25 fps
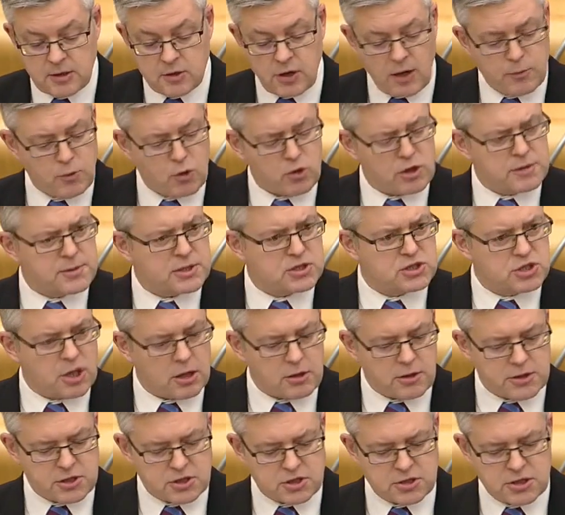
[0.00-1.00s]
Now, I'm not going to be
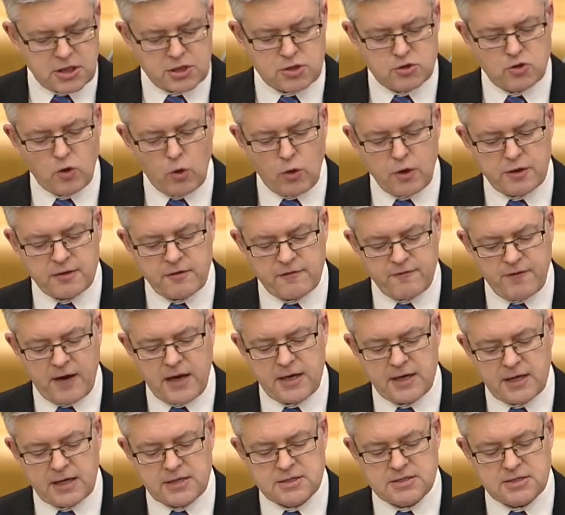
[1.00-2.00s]
churlish and ignore the
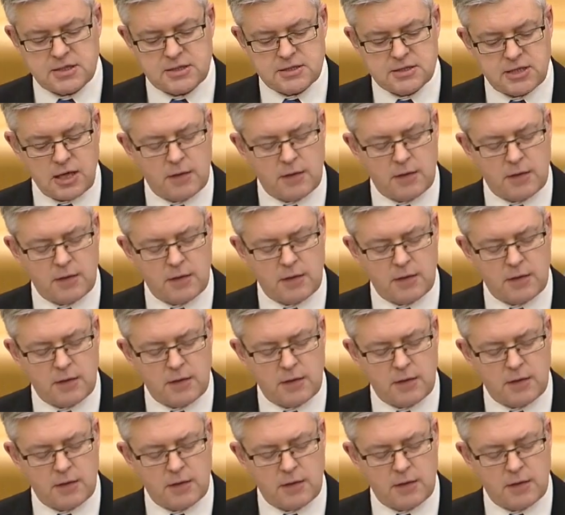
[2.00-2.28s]
finance that has